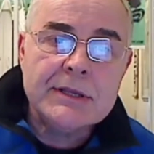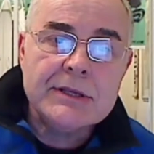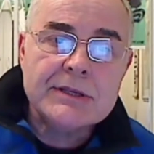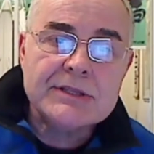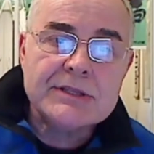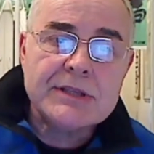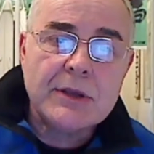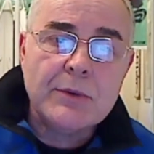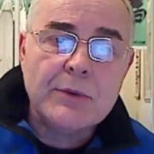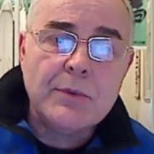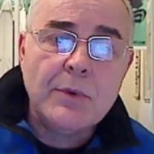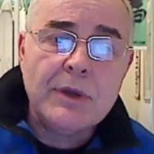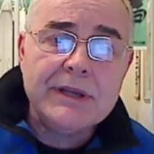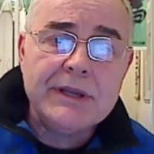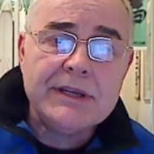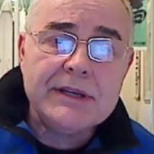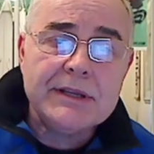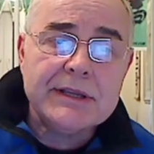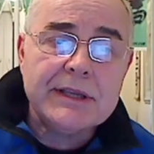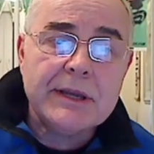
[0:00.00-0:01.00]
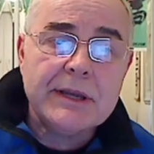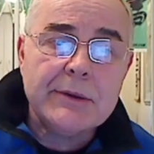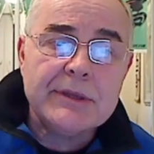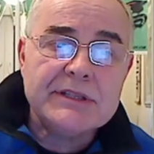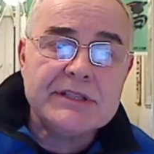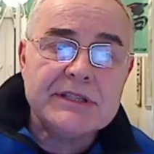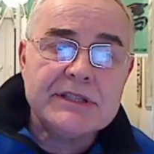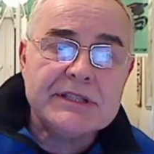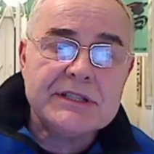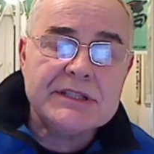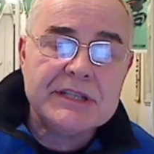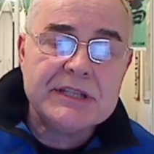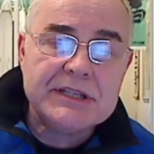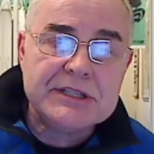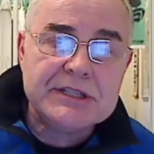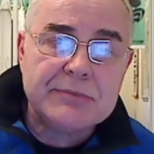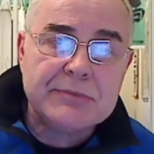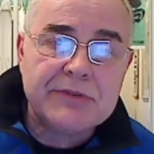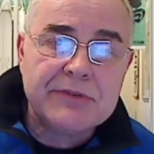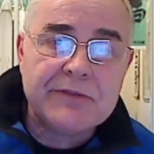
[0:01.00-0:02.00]
So, why did I go into the
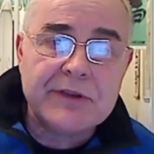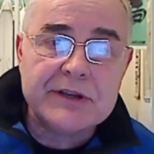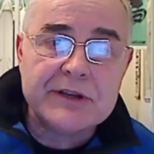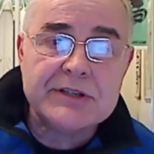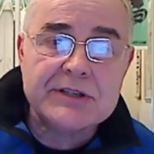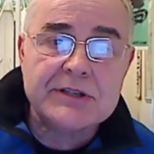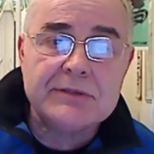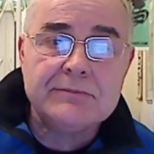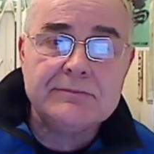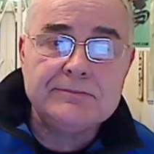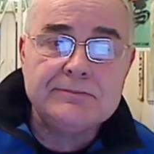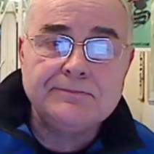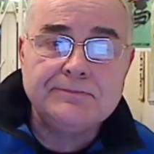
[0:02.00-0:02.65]
teaching profession?